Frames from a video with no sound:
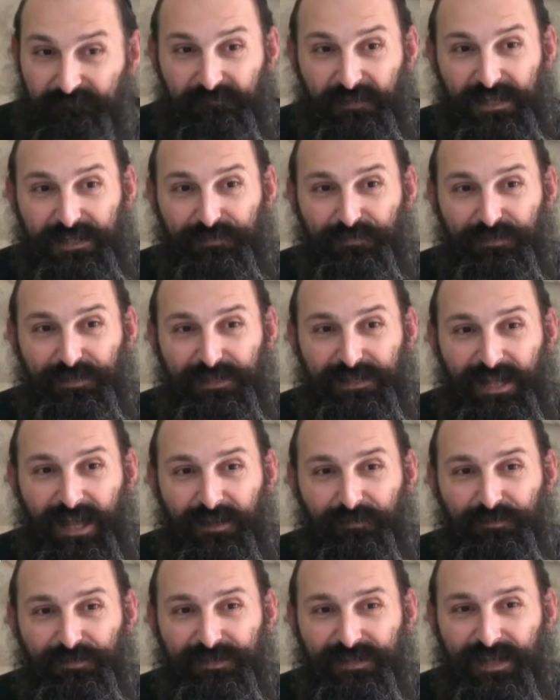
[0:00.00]
That's what the
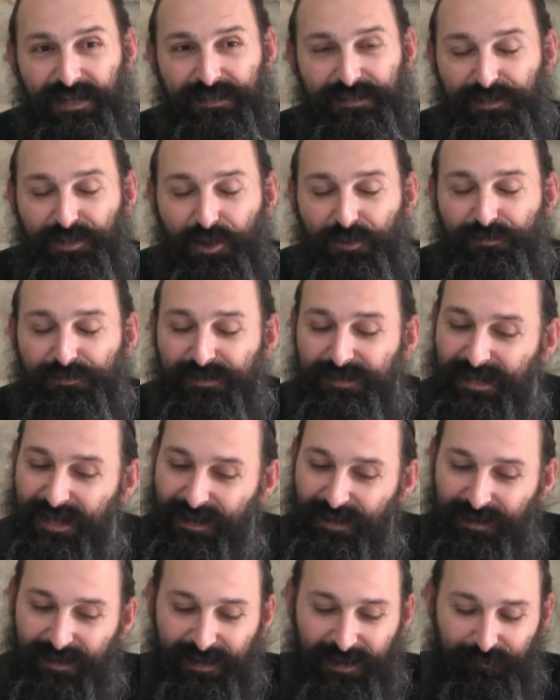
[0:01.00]
Talmud says. Don't
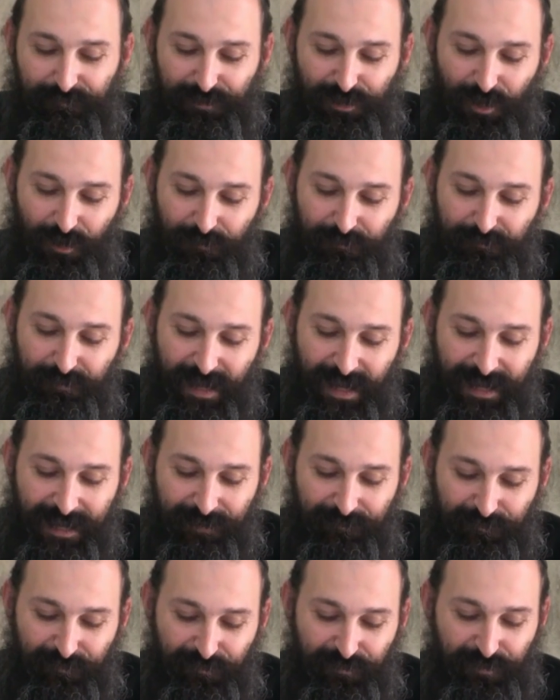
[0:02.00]
tell him, don't make
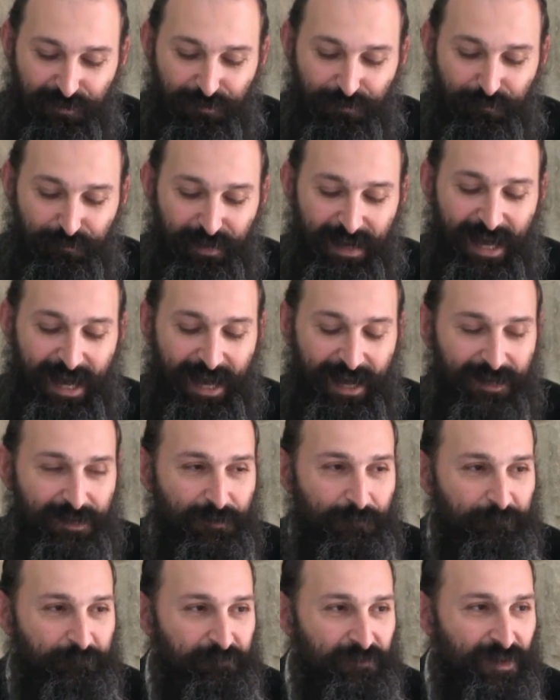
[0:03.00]
him feel
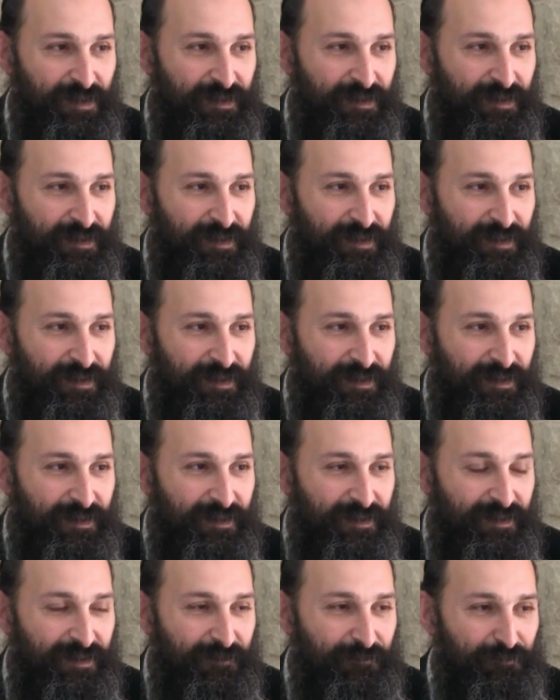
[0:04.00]
bad
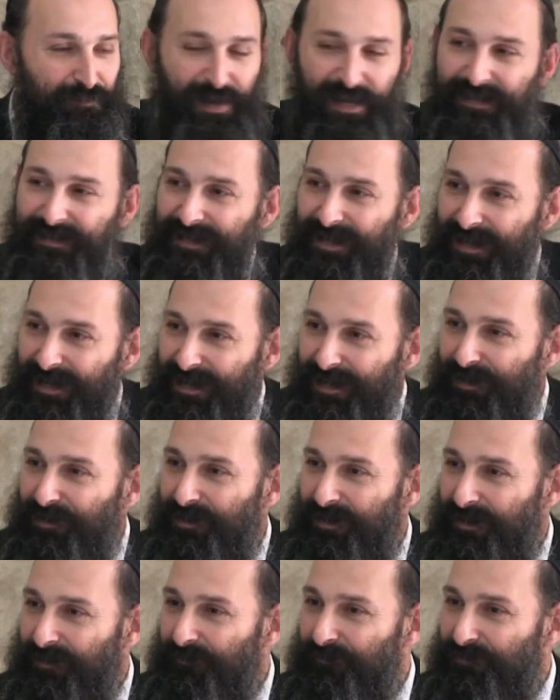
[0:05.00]
by
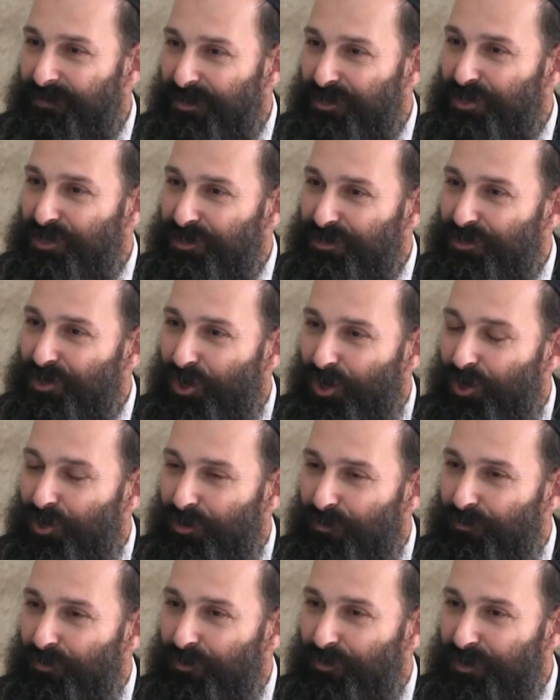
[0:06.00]
telling him that she's
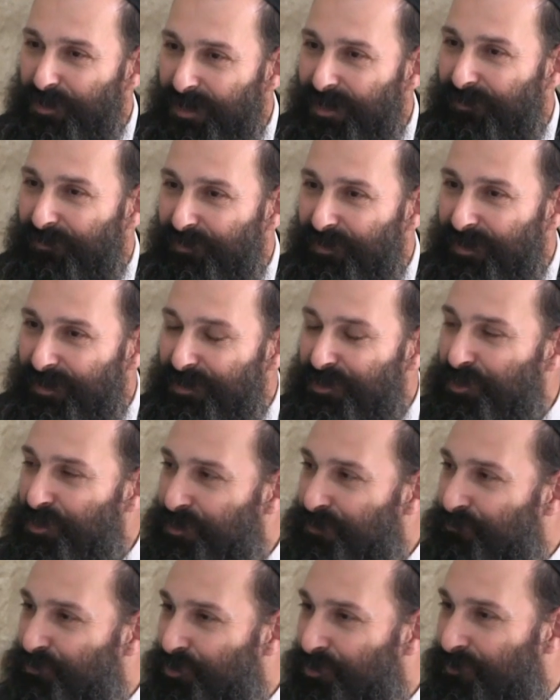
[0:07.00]
horrible. He thinks
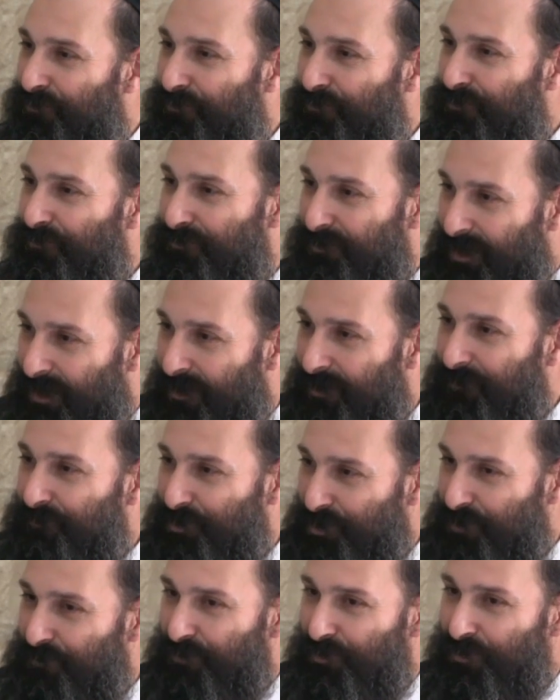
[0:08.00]
she's beautiful, tell him she's